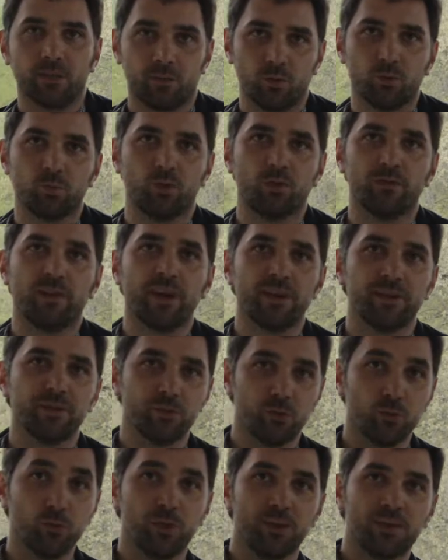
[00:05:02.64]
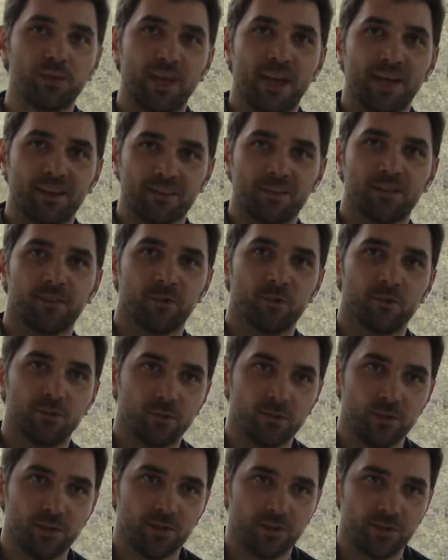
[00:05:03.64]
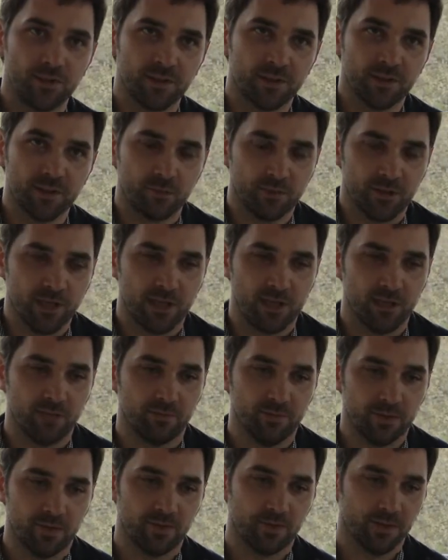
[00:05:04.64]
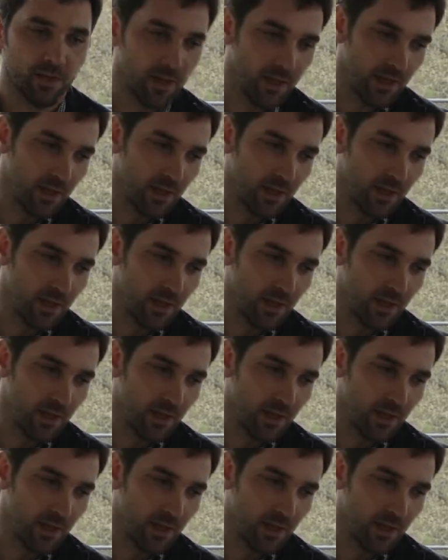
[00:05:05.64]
to provide tools. Access to tools is the subtitle of this